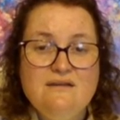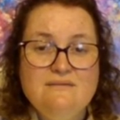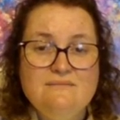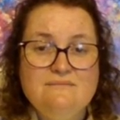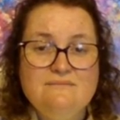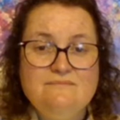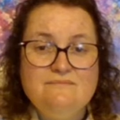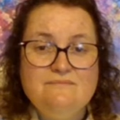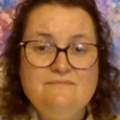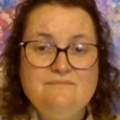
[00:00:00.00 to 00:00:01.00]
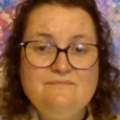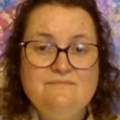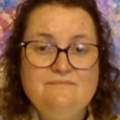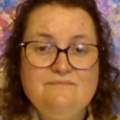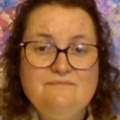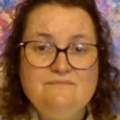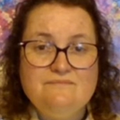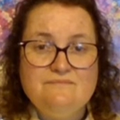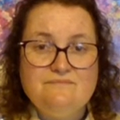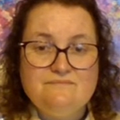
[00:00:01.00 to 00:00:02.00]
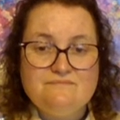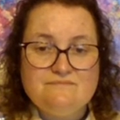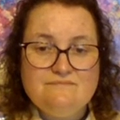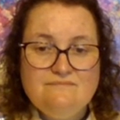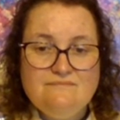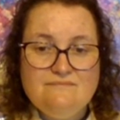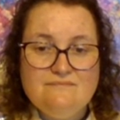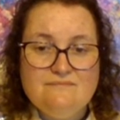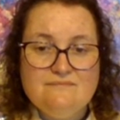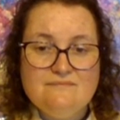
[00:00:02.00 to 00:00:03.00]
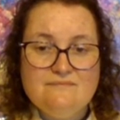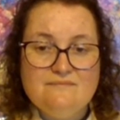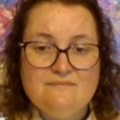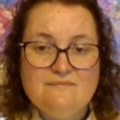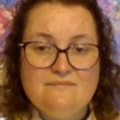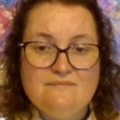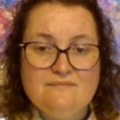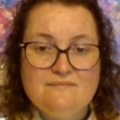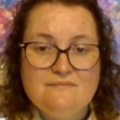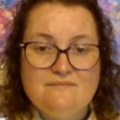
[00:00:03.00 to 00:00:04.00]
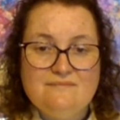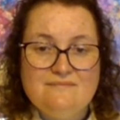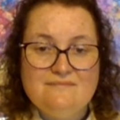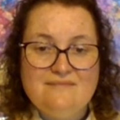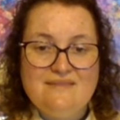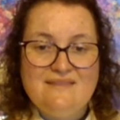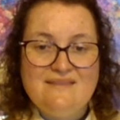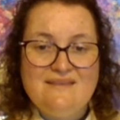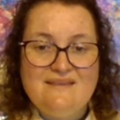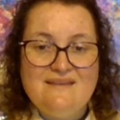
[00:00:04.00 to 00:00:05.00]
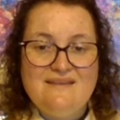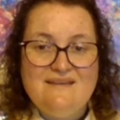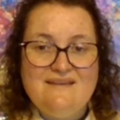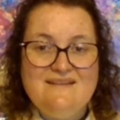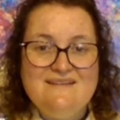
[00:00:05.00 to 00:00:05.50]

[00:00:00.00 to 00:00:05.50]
Nothing is said.